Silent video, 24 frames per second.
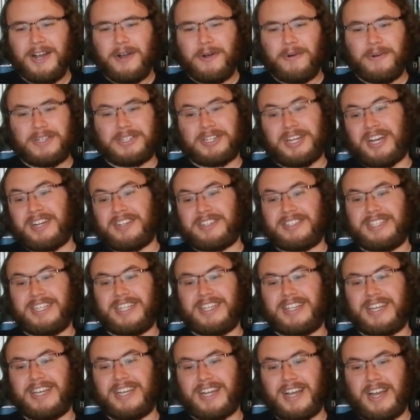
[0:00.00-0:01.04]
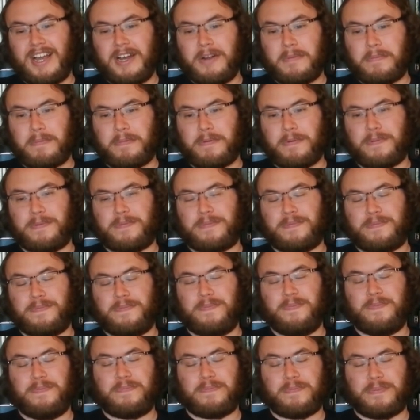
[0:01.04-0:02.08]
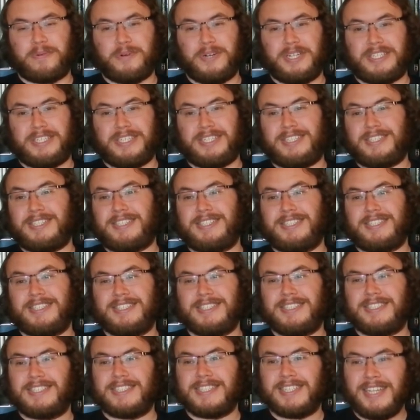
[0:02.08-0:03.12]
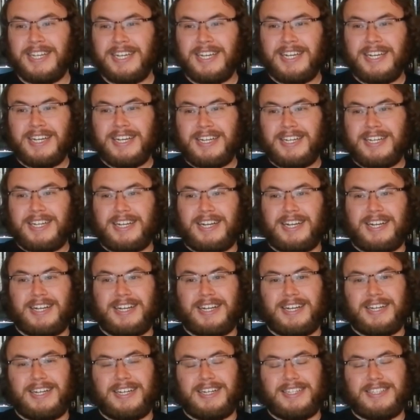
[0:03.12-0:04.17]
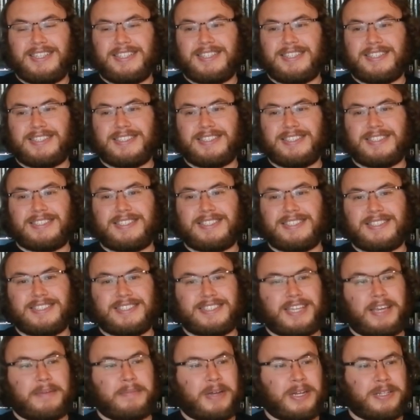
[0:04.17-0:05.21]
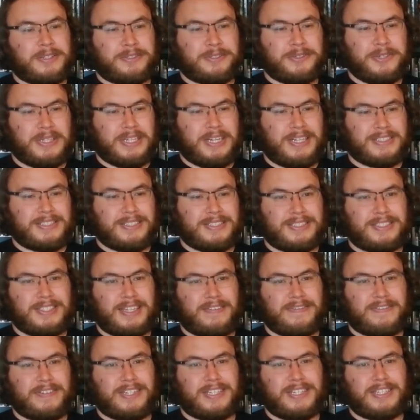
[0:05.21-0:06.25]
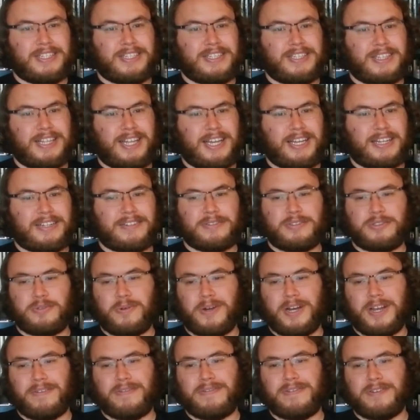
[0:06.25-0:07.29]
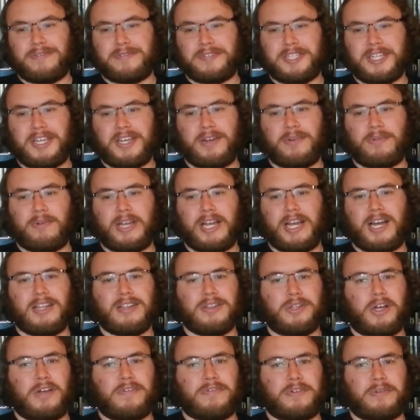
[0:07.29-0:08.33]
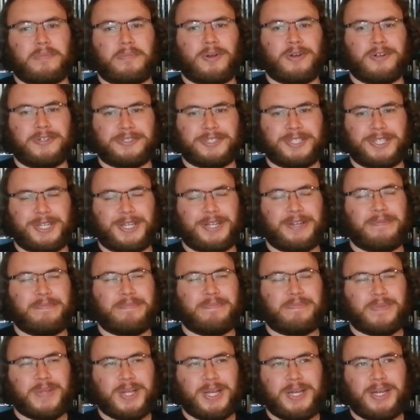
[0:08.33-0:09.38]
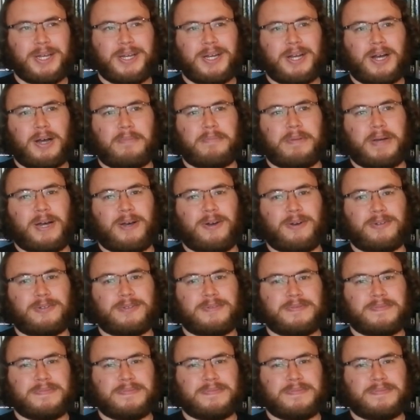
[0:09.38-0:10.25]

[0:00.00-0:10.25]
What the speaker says: Which, actually, they kind of predicted. Because this came out in 2007, and then, like, 2015 we got Love and Mercy about